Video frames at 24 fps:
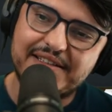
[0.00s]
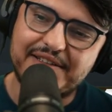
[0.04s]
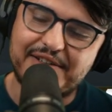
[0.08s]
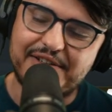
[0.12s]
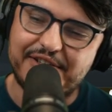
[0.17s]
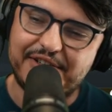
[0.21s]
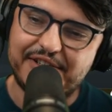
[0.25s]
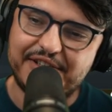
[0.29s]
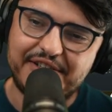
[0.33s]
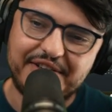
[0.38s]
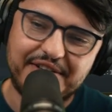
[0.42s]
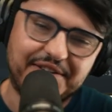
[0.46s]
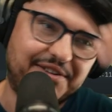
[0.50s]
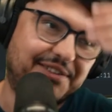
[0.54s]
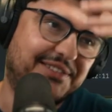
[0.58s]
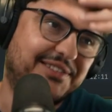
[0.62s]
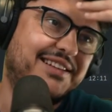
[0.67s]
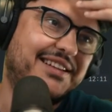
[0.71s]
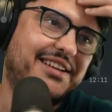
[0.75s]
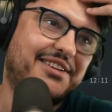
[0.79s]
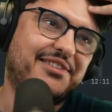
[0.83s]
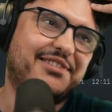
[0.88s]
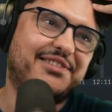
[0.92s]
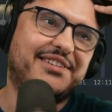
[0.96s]
on all
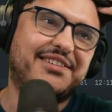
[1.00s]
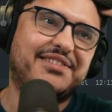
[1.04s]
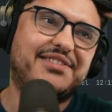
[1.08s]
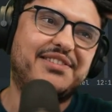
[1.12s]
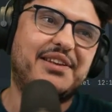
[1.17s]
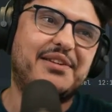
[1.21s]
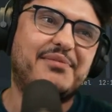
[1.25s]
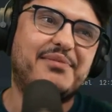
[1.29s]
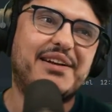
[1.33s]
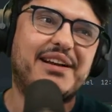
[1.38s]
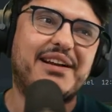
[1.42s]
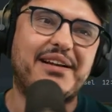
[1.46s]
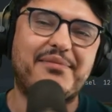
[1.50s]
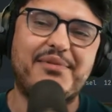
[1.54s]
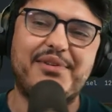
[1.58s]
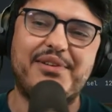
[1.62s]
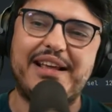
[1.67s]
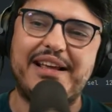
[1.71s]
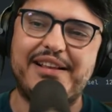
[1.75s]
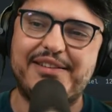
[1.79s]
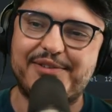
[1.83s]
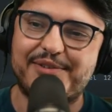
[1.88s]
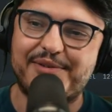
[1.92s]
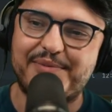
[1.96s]
the other terminal
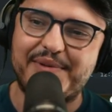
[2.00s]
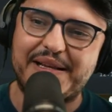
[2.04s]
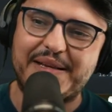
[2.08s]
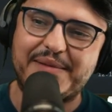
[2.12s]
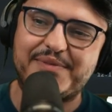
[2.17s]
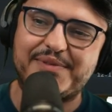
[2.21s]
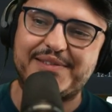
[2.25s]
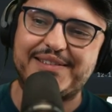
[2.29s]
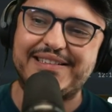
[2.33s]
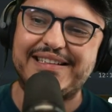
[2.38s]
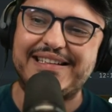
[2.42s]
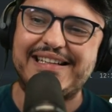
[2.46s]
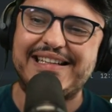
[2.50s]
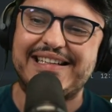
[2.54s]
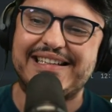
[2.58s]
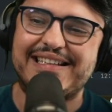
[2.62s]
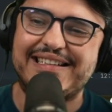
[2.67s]
emulator people.